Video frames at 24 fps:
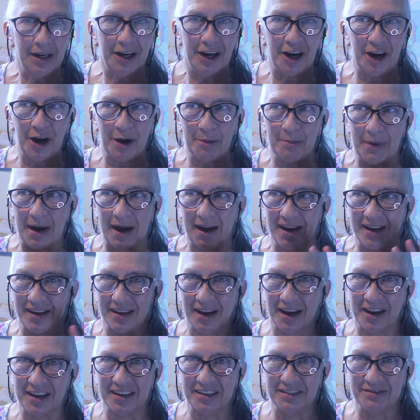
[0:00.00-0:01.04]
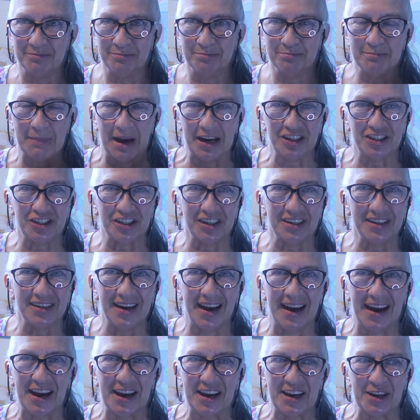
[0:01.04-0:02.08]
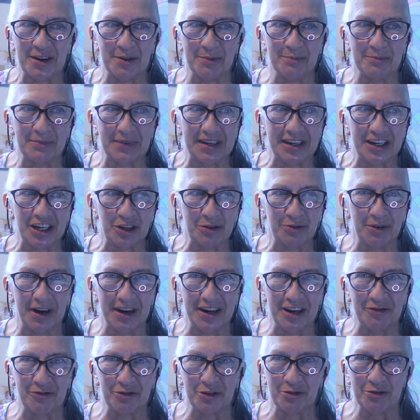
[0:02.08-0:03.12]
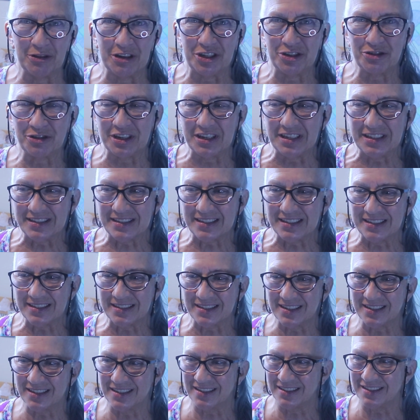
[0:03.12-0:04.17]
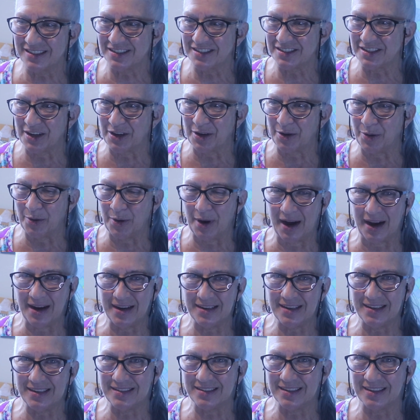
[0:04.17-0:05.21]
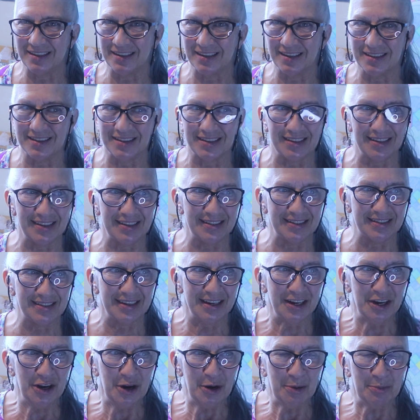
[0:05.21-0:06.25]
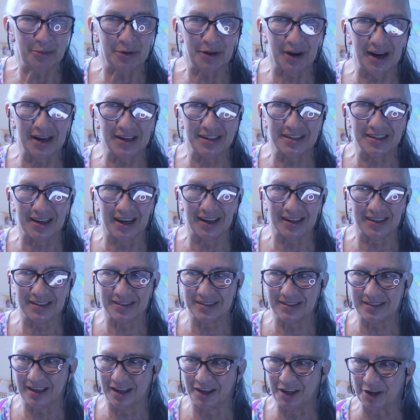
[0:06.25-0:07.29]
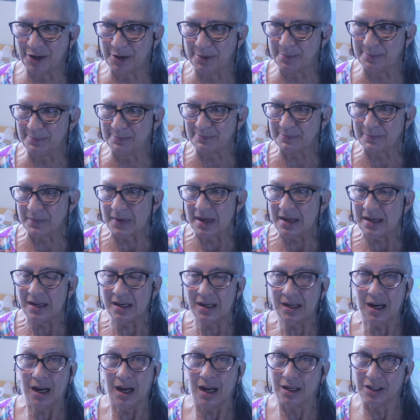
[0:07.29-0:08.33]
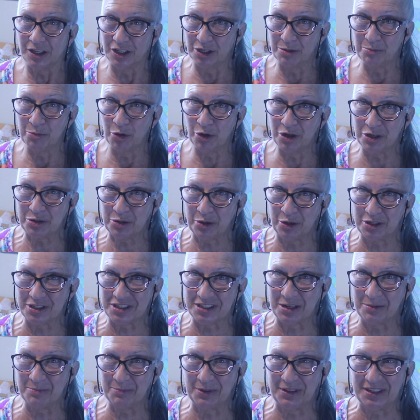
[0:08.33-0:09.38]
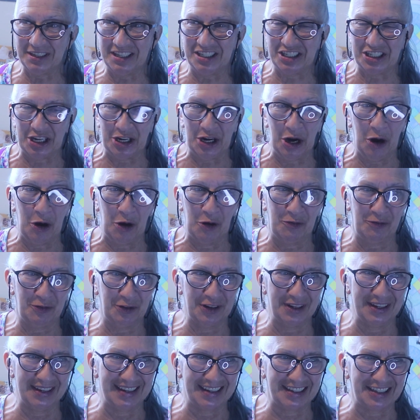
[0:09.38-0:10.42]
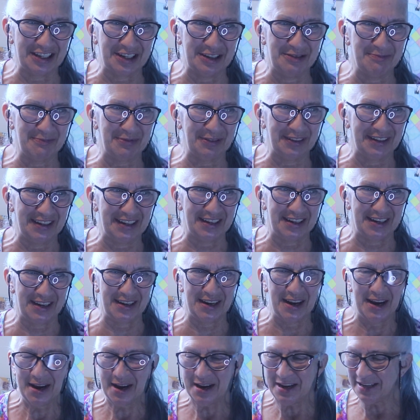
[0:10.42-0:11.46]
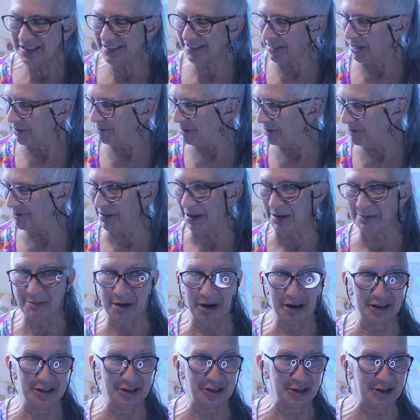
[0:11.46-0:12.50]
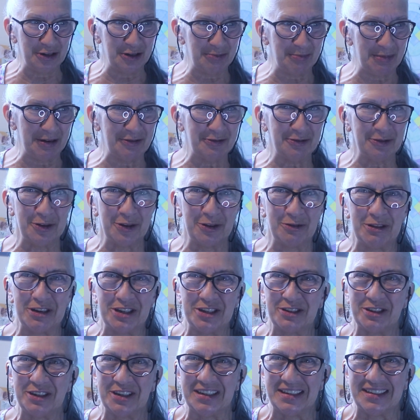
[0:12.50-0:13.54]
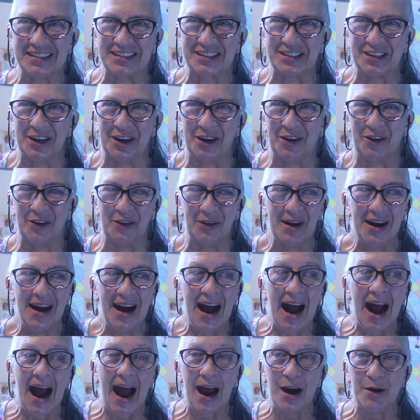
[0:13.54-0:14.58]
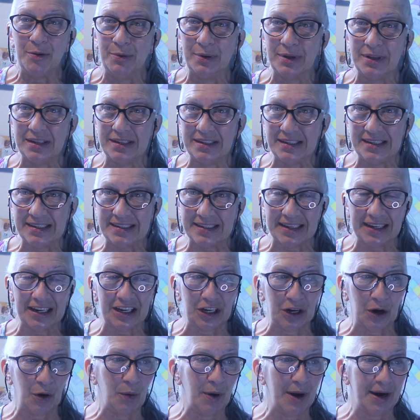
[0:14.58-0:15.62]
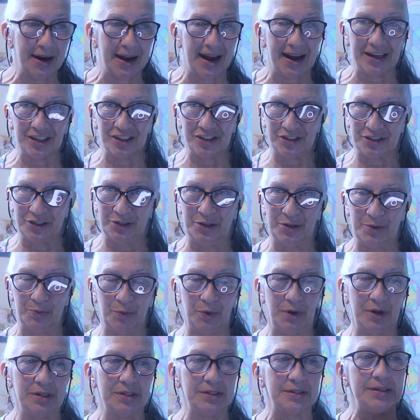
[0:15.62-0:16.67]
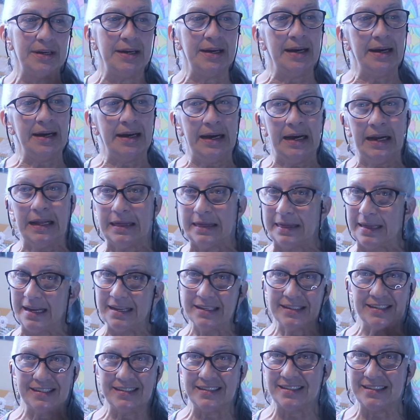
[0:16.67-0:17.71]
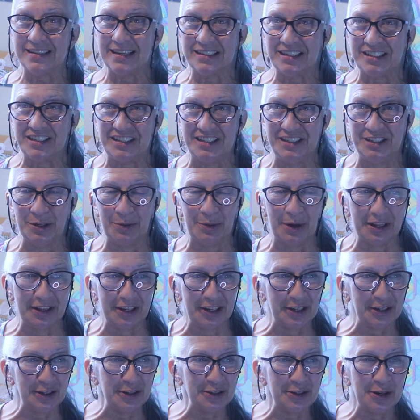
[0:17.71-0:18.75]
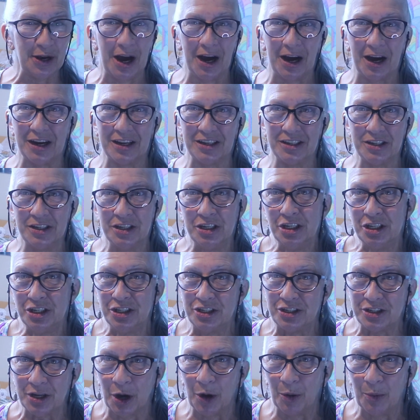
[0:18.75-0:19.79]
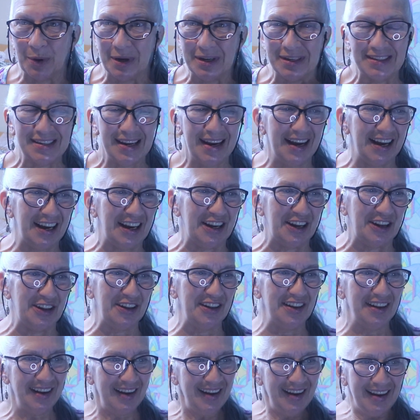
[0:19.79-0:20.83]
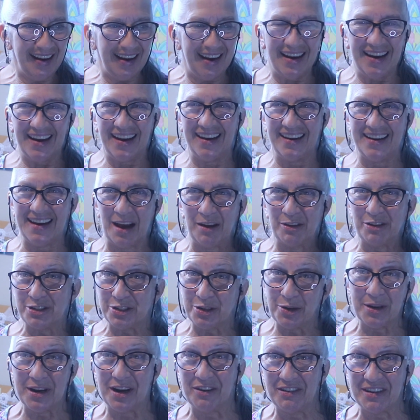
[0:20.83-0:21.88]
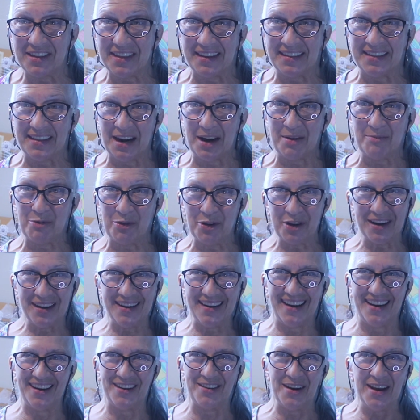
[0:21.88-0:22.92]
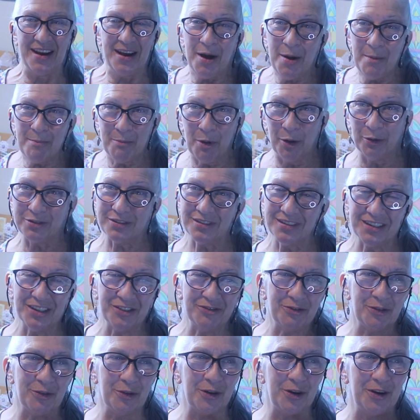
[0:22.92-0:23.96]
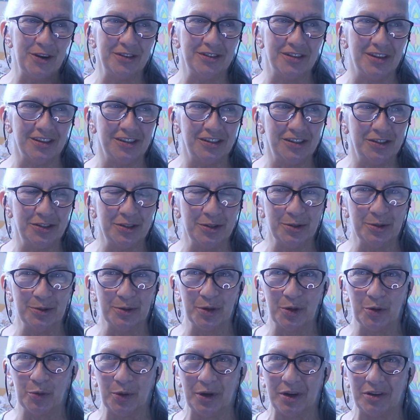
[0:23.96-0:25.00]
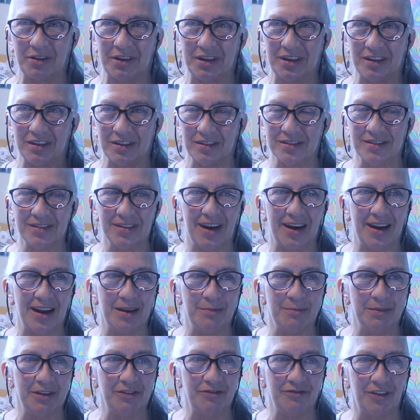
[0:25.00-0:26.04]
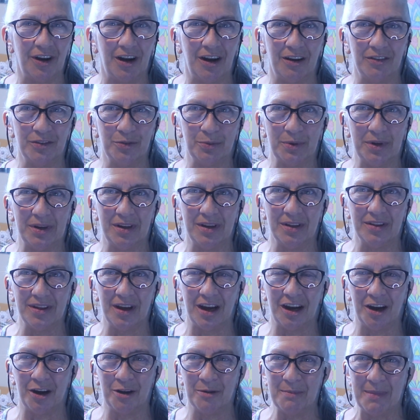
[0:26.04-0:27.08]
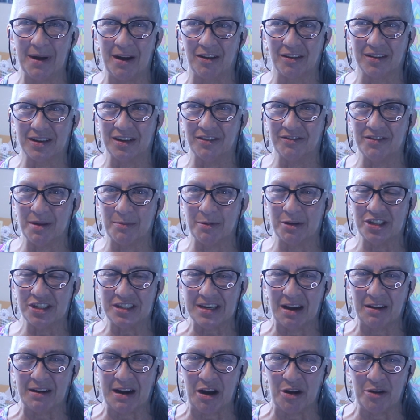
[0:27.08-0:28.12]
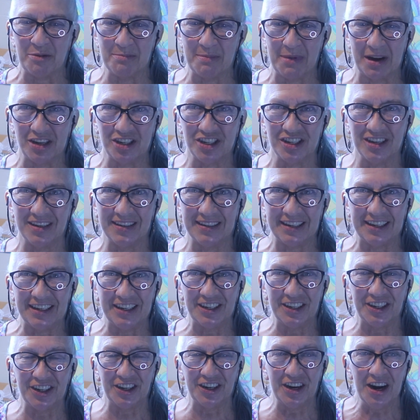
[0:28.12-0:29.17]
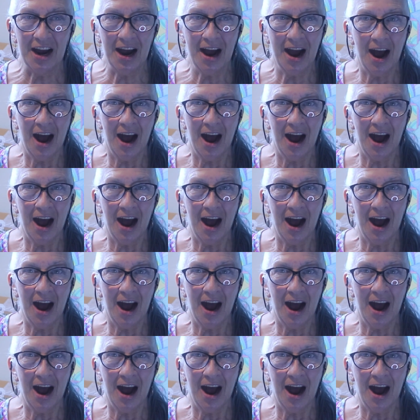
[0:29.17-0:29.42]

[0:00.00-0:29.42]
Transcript: I mentioned I am getting ready for retreat season, so I need to get these projects a little more towards completion, hopefully completed. Some of them are due before retreat, so I really need to get going on certain ones. Let's do a little sew and tell, and I'll show you everything that I'm working on. Mostly for the 2 quilt guilds that I'm involved with. I'll give them a shout out and mention here.